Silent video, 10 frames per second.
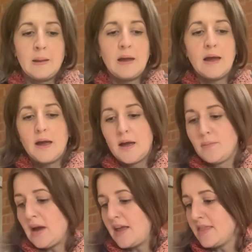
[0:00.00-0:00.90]

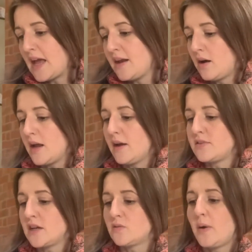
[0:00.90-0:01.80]
And then I have
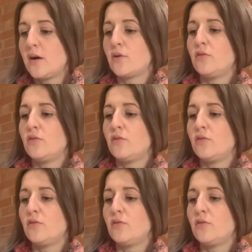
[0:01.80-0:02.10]
done a sparkle